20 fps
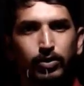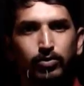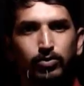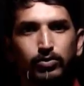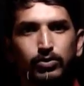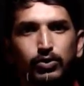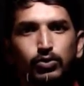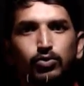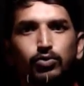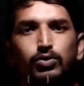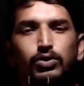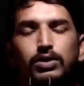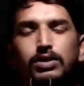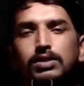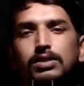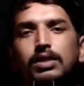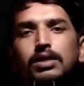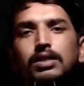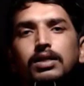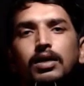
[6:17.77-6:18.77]
So these
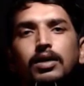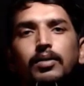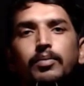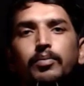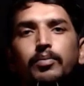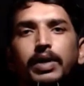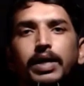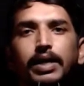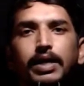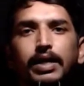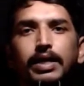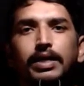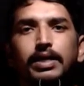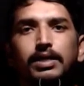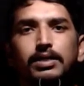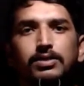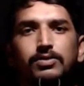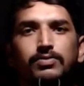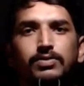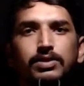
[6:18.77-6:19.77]
are the main
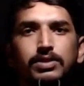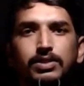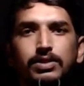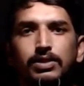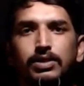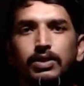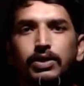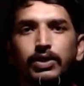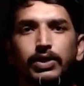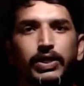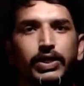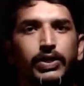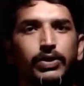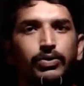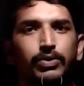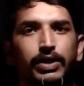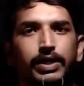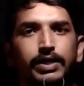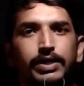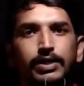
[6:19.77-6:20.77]
areas. First,
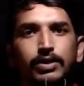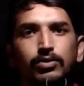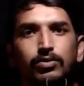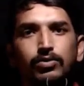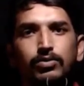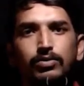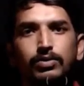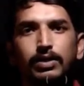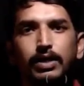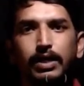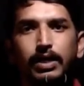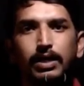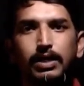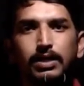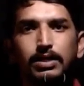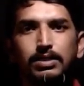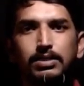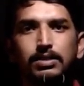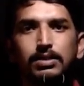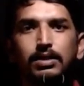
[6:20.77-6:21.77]
curative, the
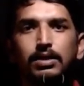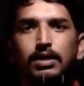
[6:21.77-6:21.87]
illness,